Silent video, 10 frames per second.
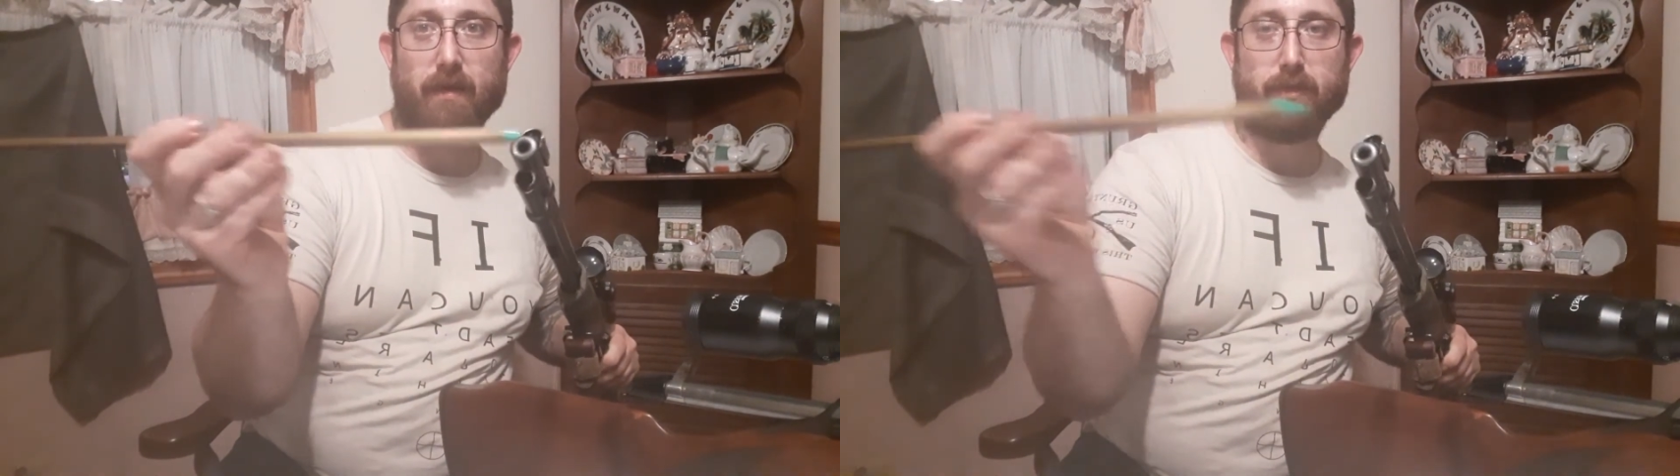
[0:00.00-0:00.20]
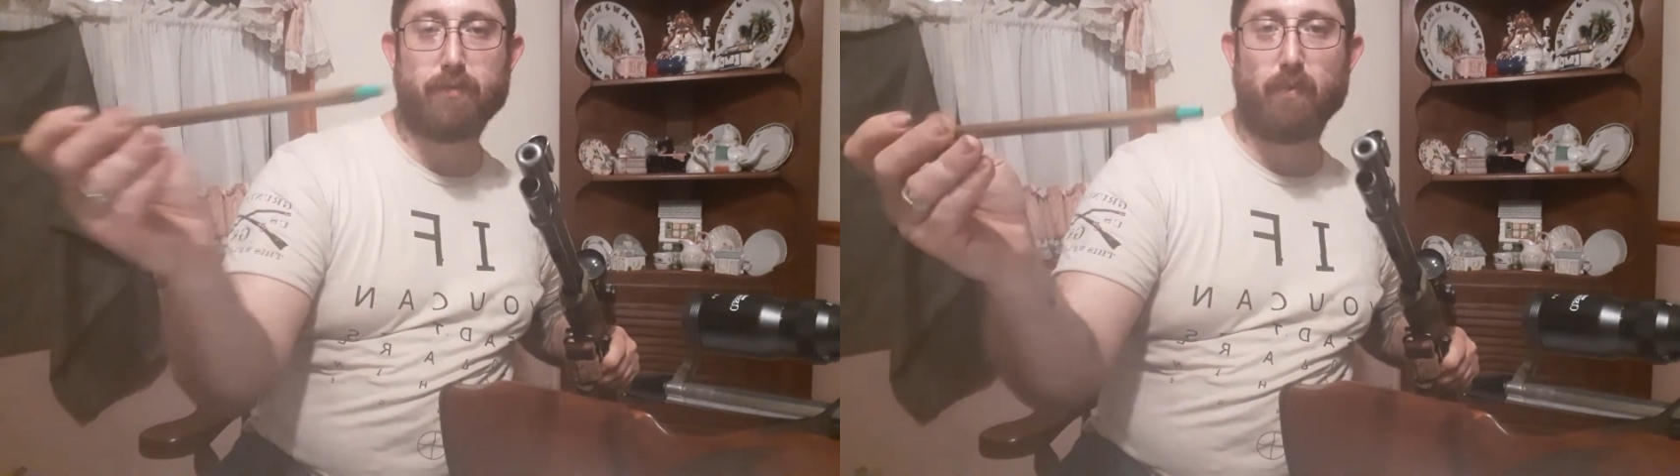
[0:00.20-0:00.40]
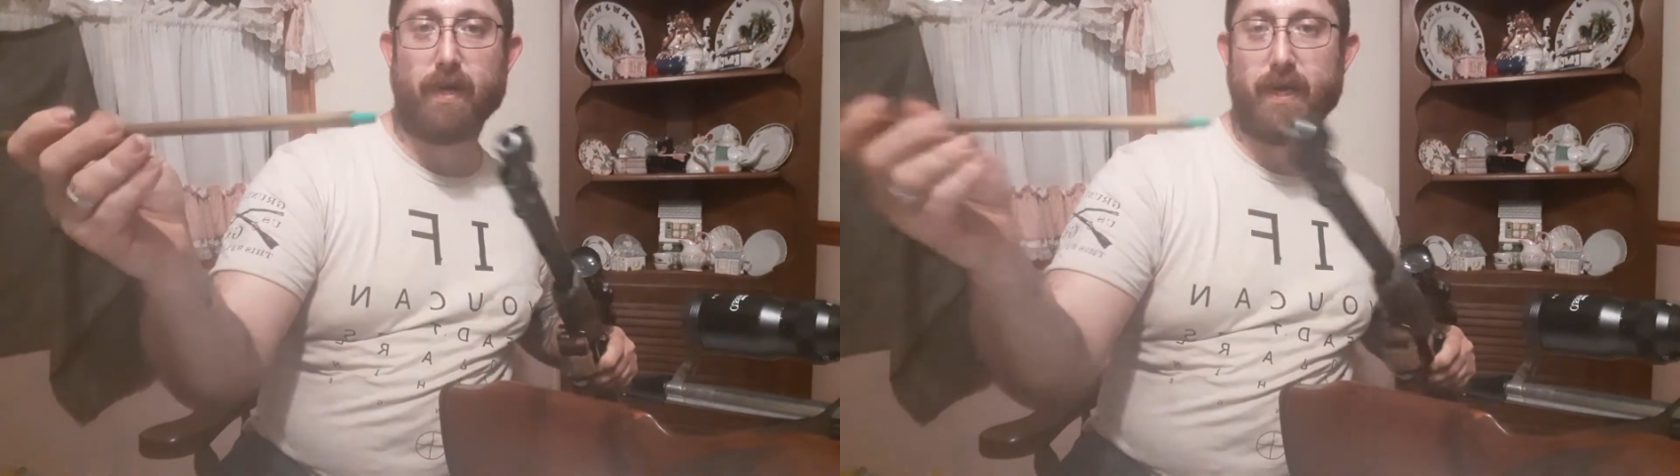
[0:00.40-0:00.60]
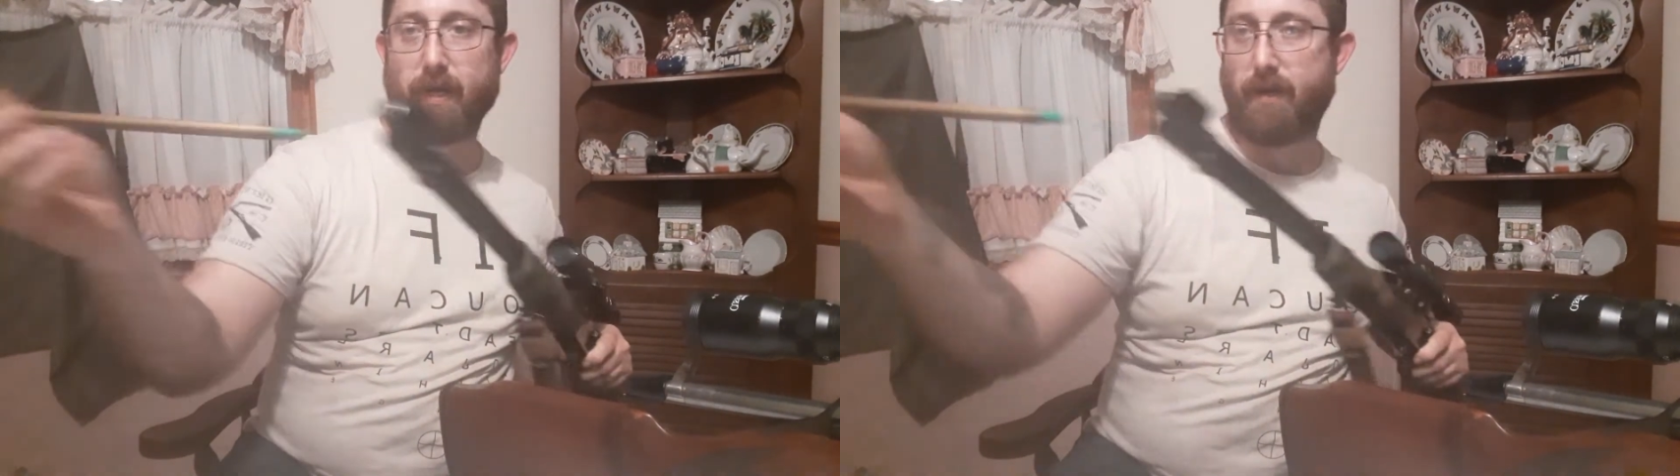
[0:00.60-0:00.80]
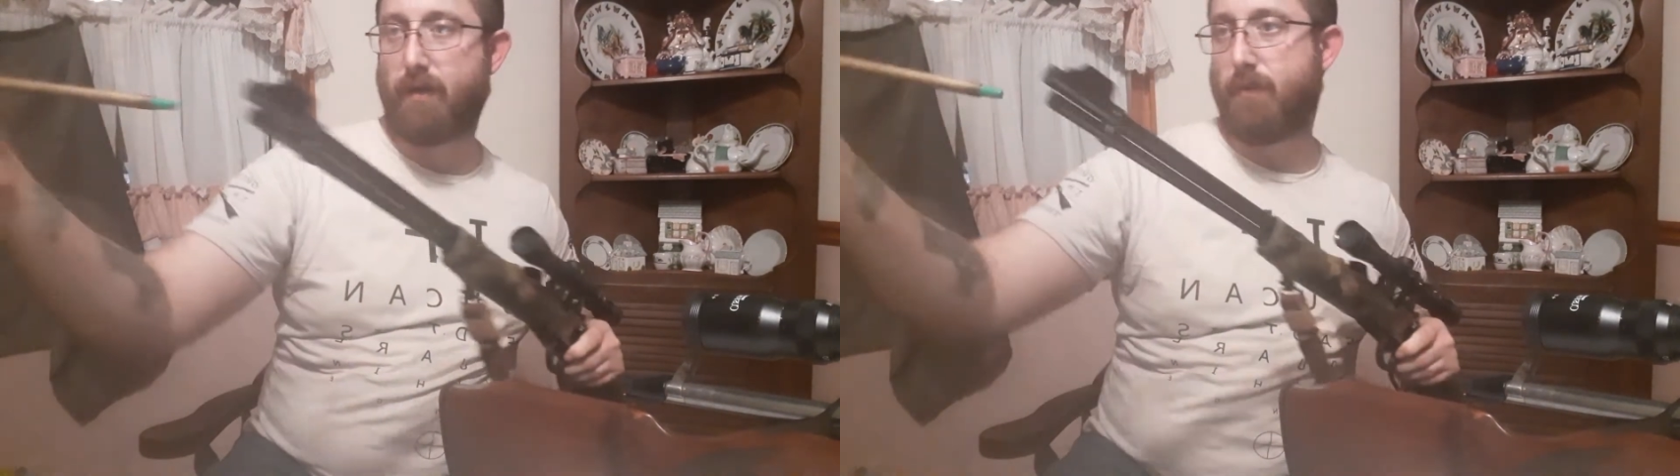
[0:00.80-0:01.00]
spring in
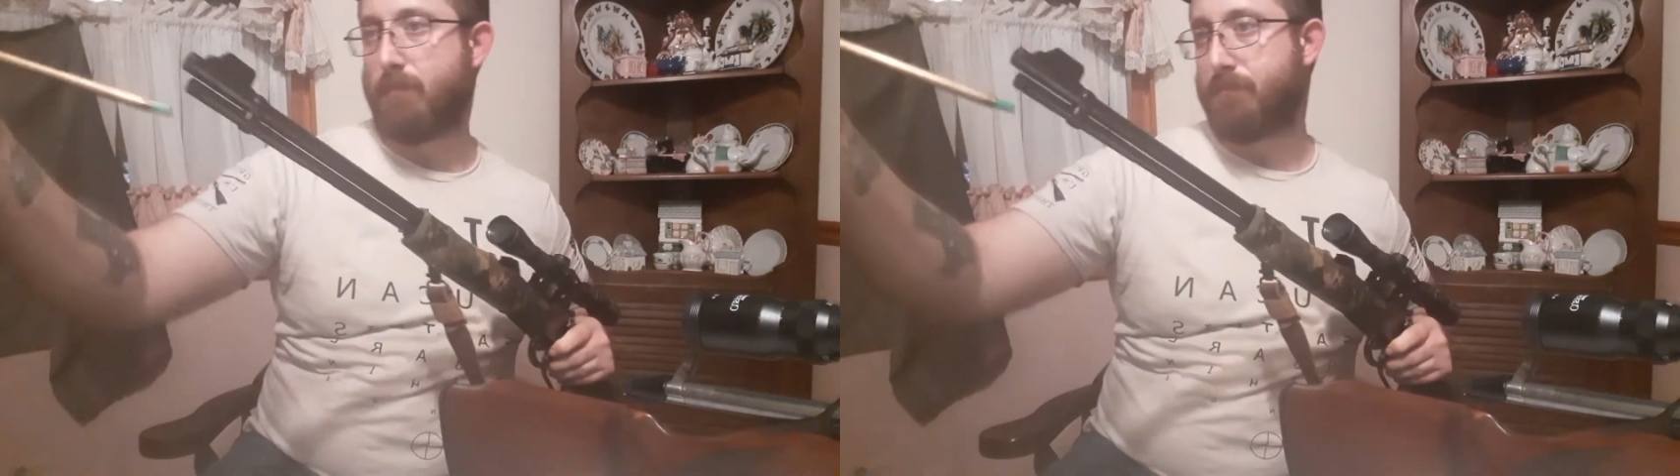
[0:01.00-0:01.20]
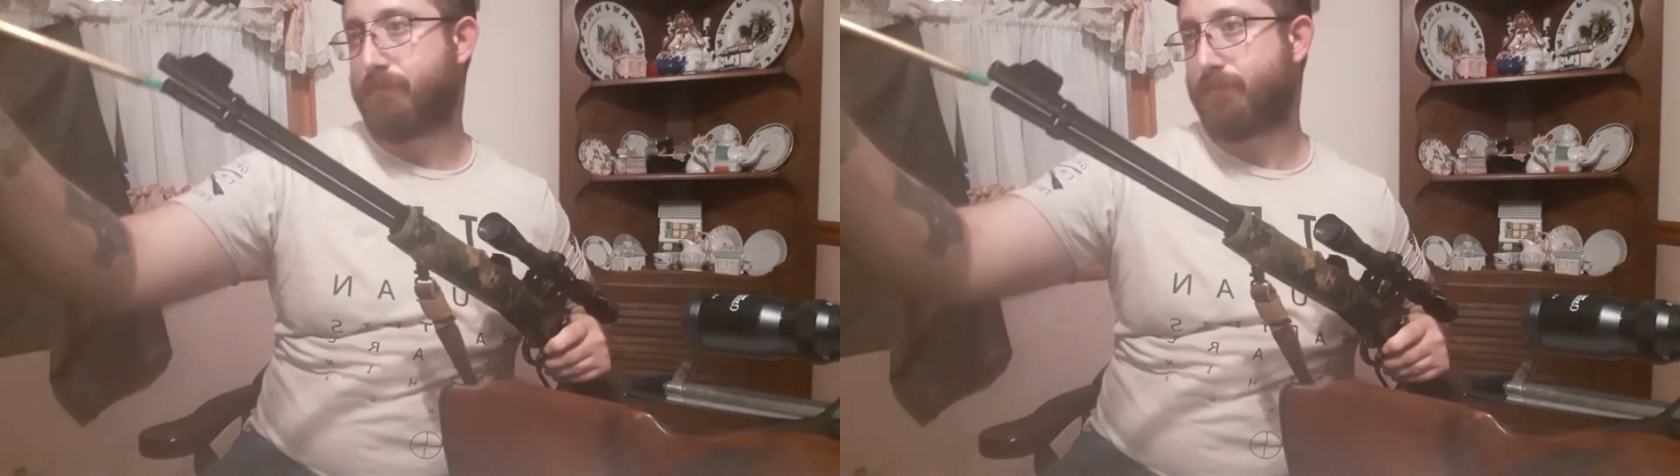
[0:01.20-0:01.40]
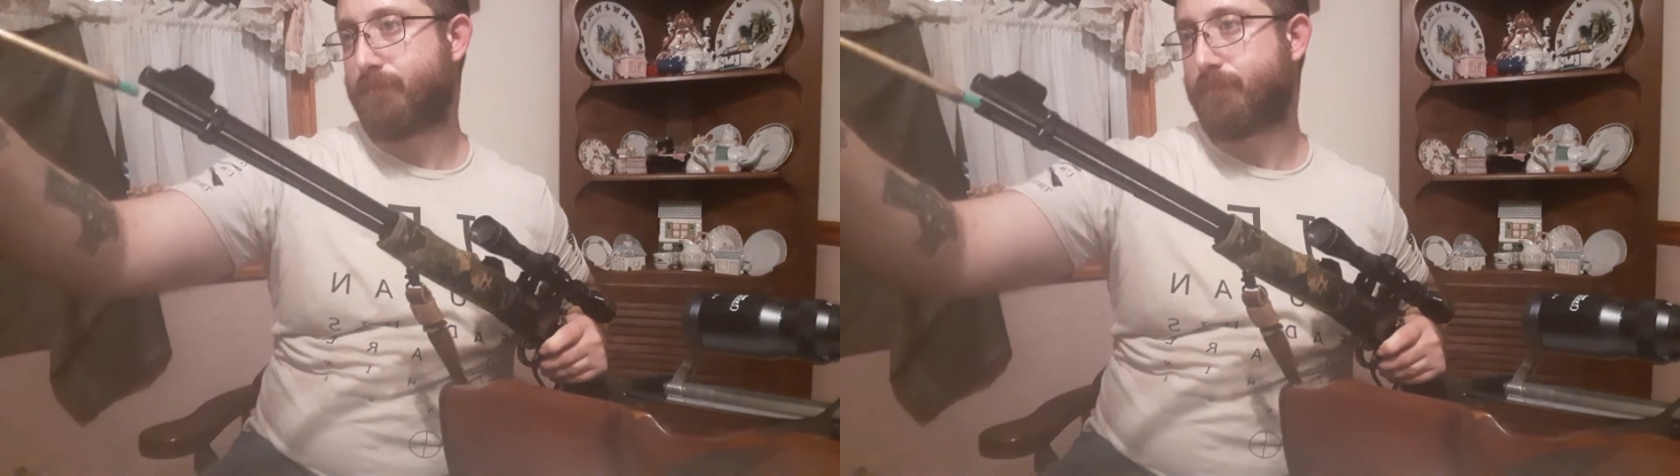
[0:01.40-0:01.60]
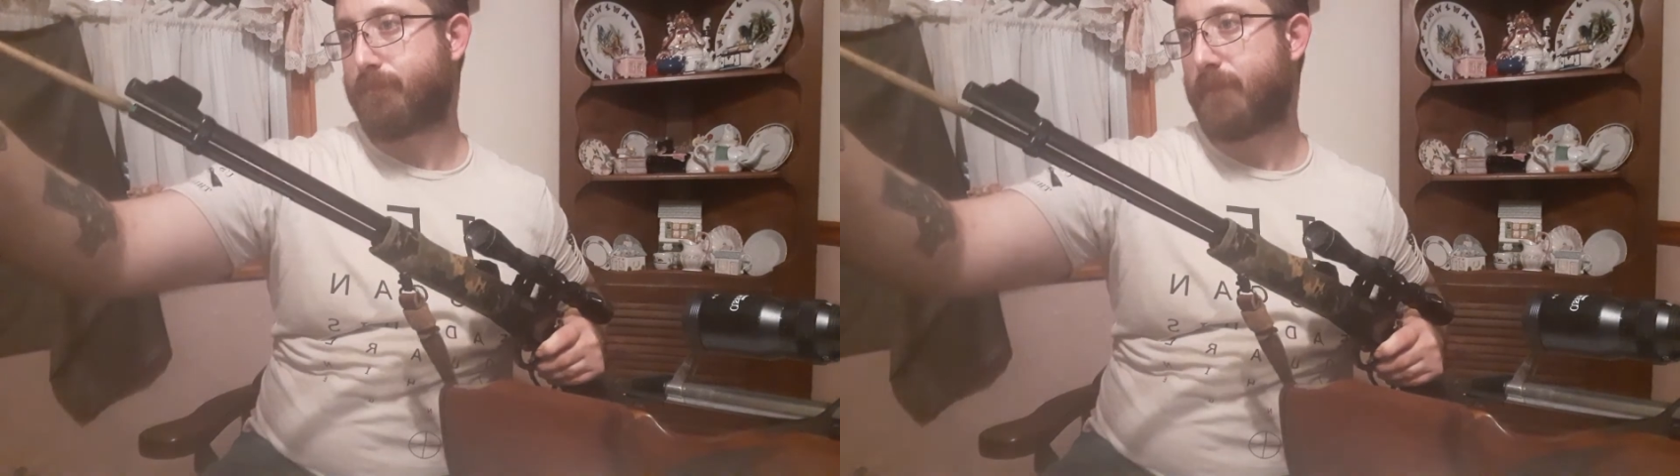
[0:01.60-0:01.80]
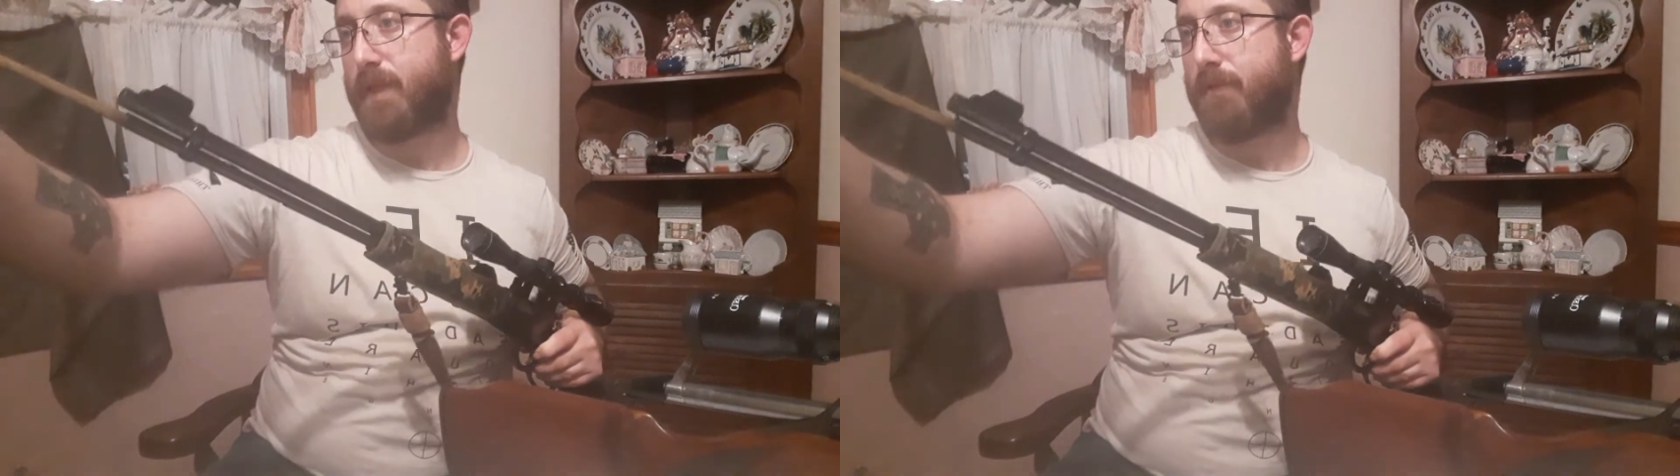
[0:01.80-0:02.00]
here
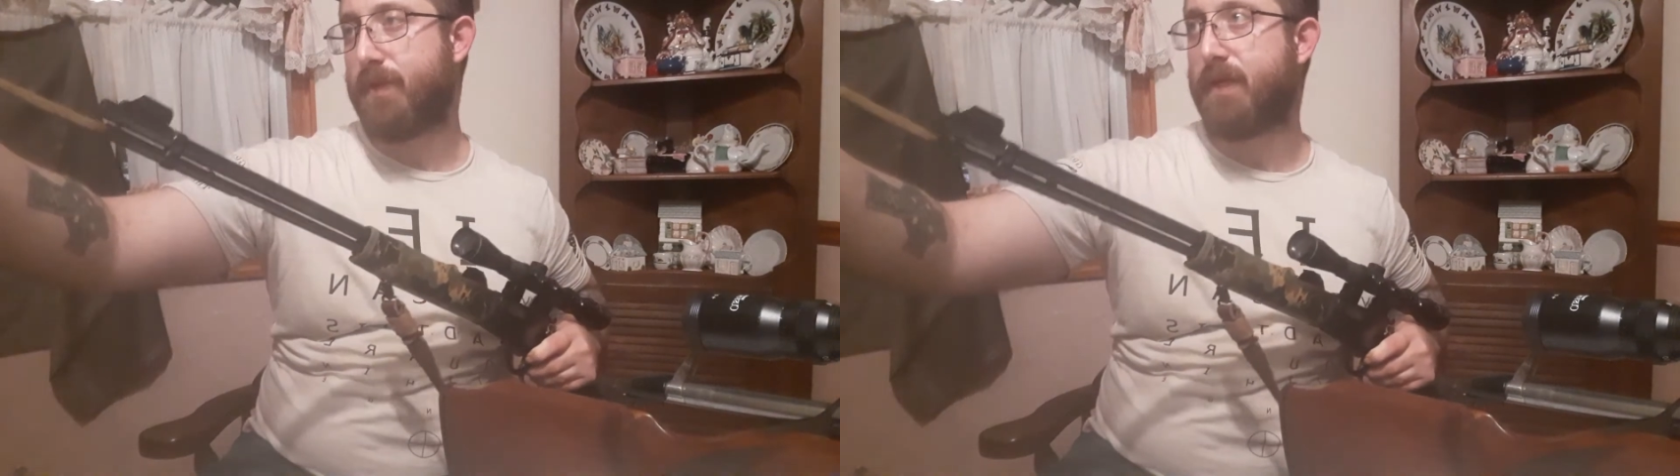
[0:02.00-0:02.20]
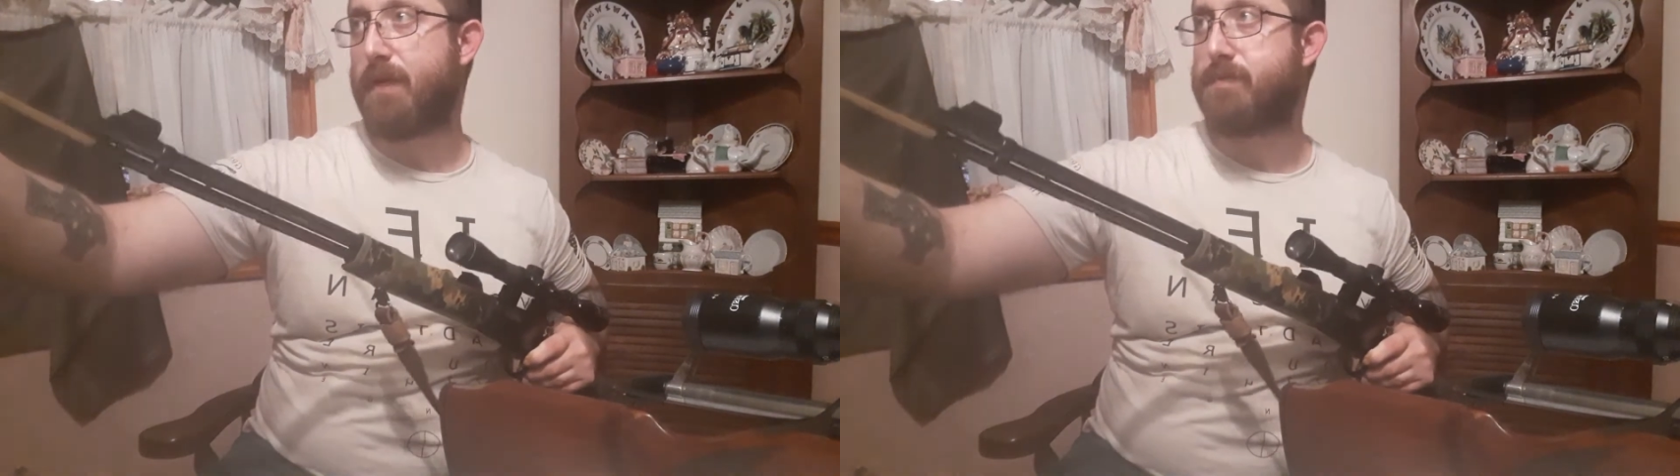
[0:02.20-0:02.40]
that keeps